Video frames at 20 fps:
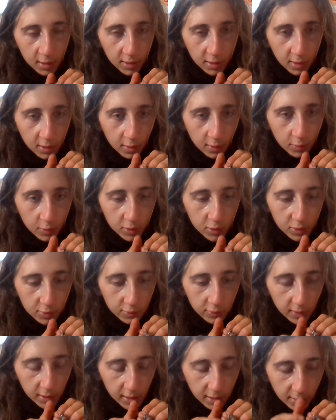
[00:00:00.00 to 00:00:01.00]
you know, a
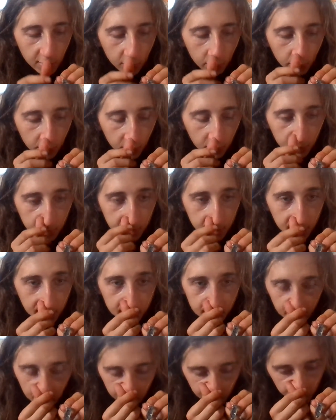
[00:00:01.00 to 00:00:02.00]
tree, of the root
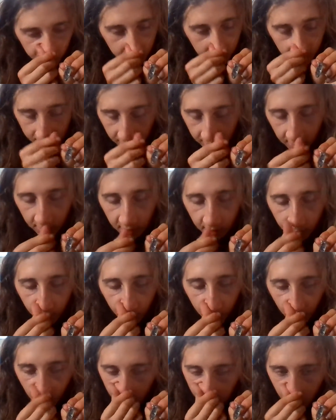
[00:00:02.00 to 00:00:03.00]
systems can
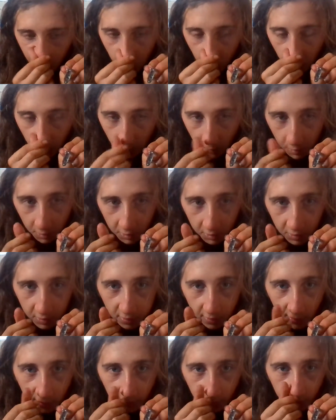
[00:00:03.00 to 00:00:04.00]
break through
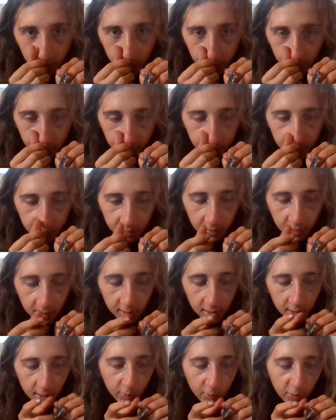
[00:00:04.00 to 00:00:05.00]
dirt and
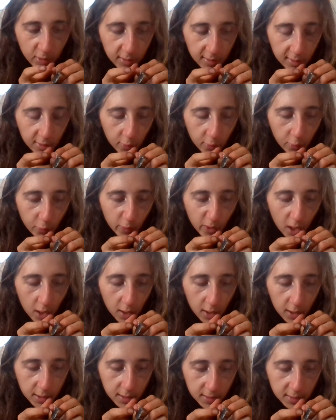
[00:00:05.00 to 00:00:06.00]
they break through
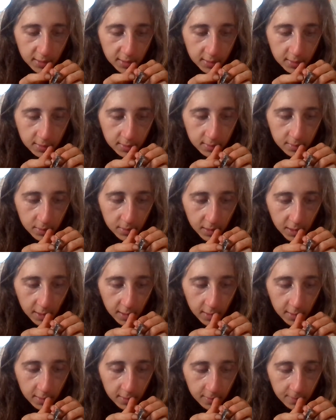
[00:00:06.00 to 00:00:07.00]
rocks and,
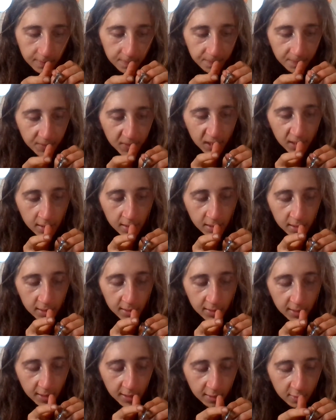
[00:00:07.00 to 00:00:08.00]
yeah.
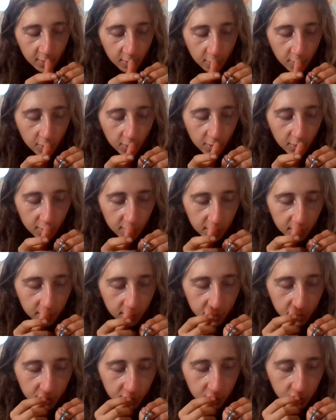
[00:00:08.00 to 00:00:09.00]
And earth
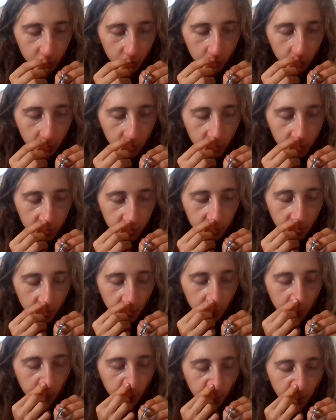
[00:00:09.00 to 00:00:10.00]
destroys
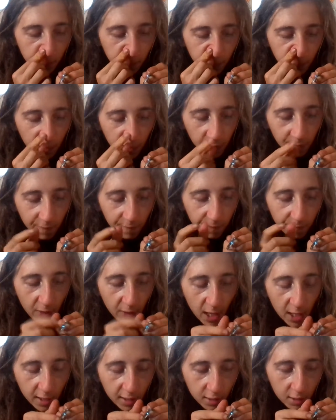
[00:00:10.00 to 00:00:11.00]
um,
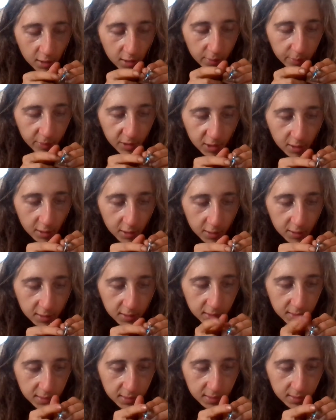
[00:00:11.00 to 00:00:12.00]
fire
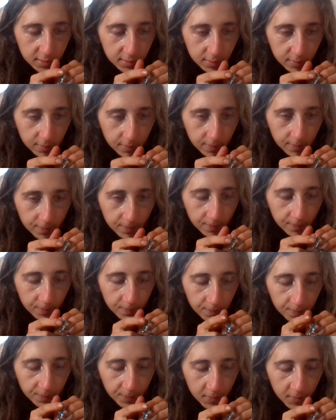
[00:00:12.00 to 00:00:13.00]
because
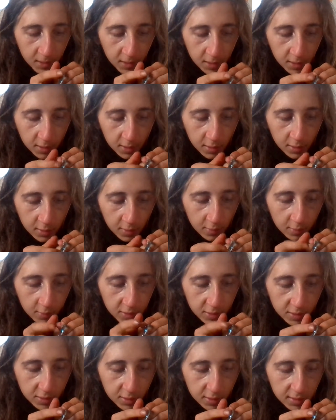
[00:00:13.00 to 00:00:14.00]
well,
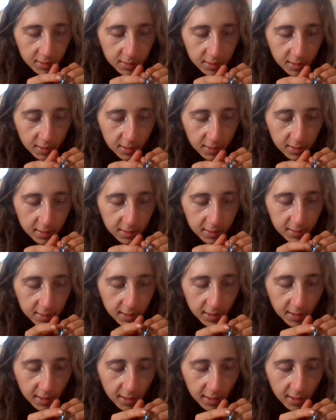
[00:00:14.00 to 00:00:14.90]
it just does, I